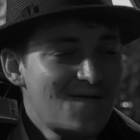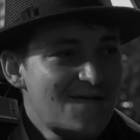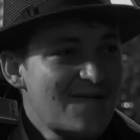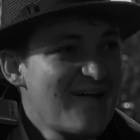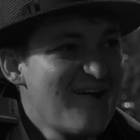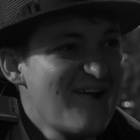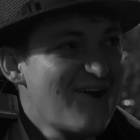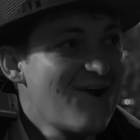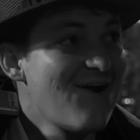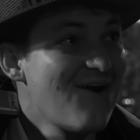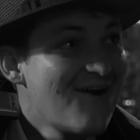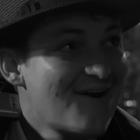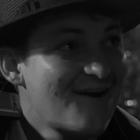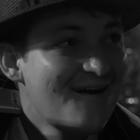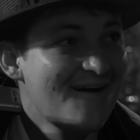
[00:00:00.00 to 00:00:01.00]
Eh,
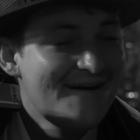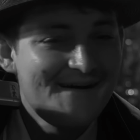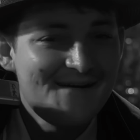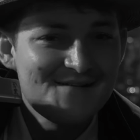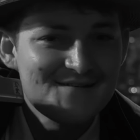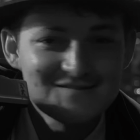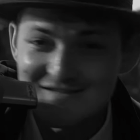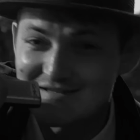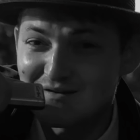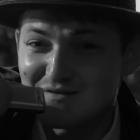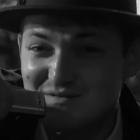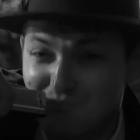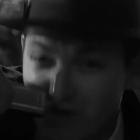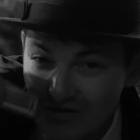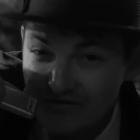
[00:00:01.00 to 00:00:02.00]

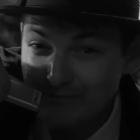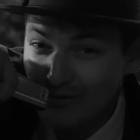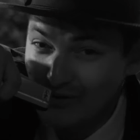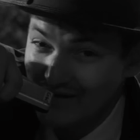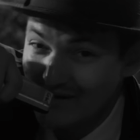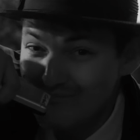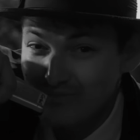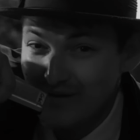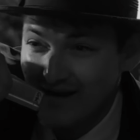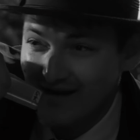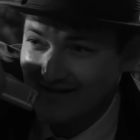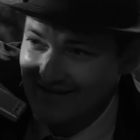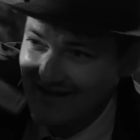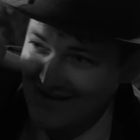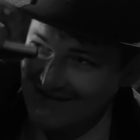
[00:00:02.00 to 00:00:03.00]
Snell's multiple
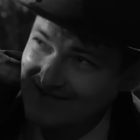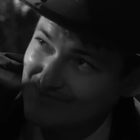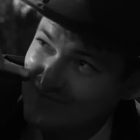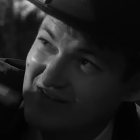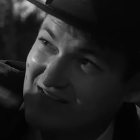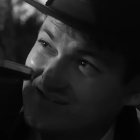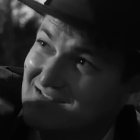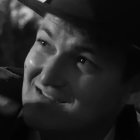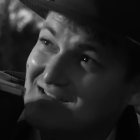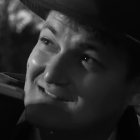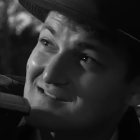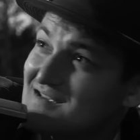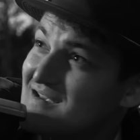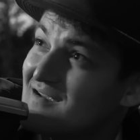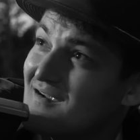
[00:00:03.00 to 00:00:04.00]
impact test makes
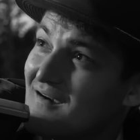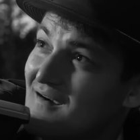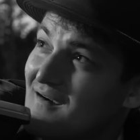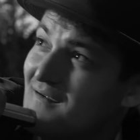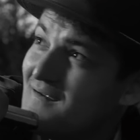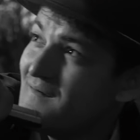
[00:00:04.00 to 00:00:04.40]
sense here.